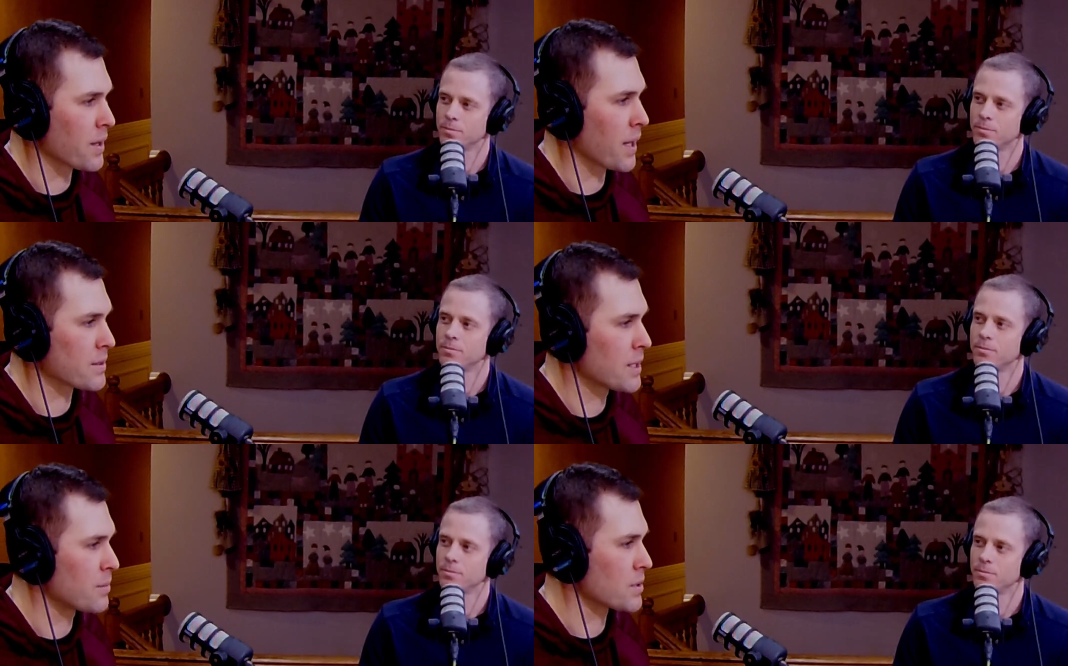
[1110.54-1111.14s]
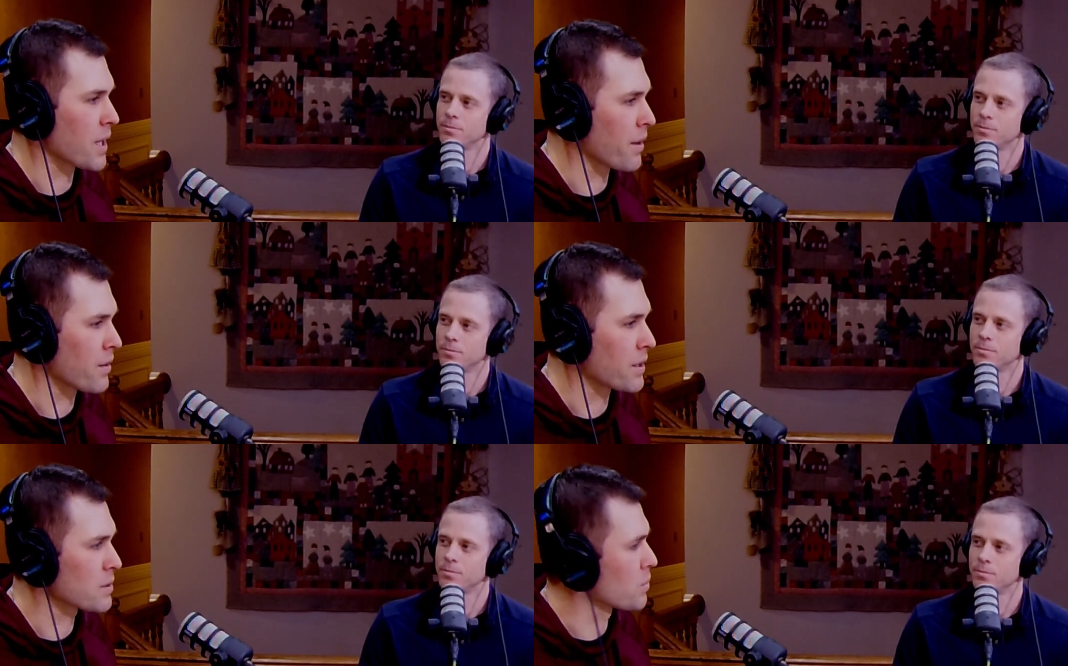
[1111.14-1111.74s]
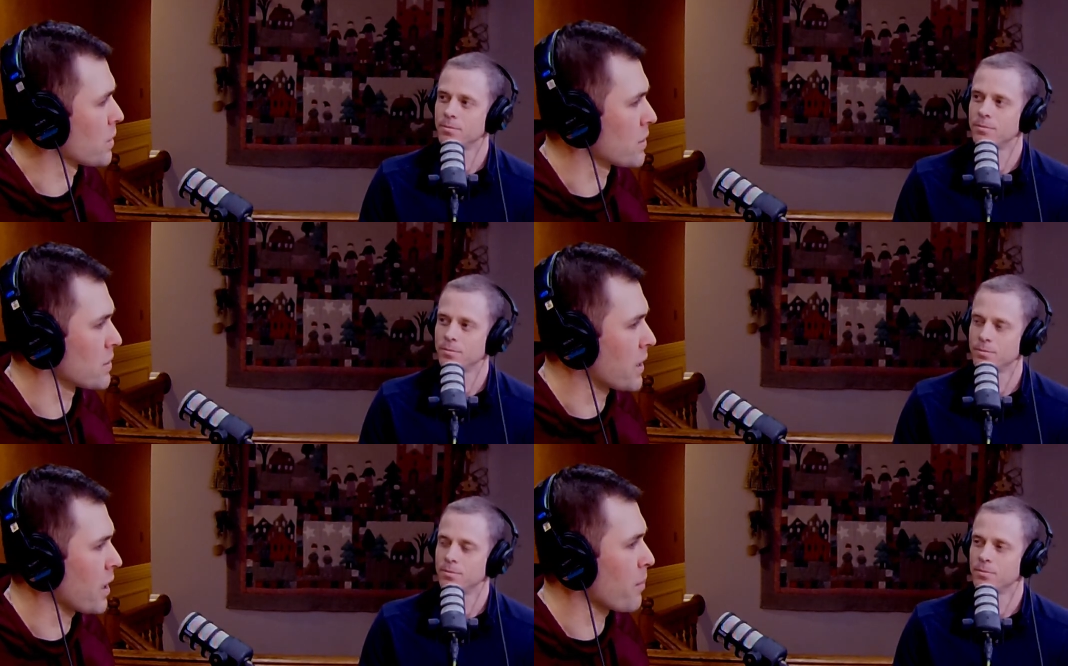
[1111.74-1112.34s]
Speaker 1: that team togetherness because they
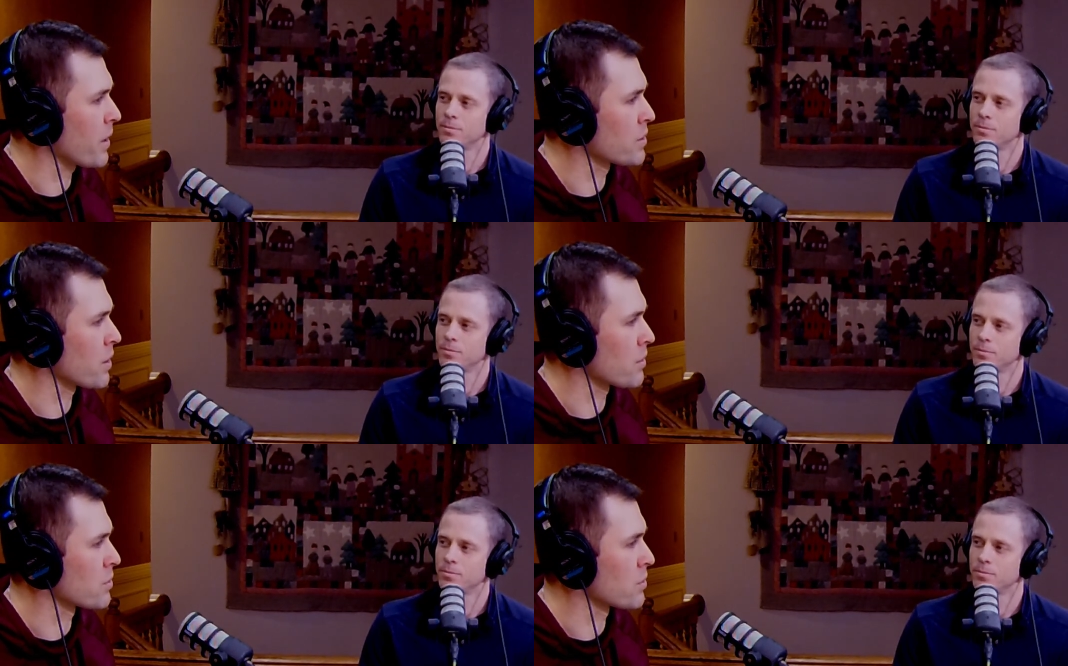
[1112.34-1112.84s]
care about each other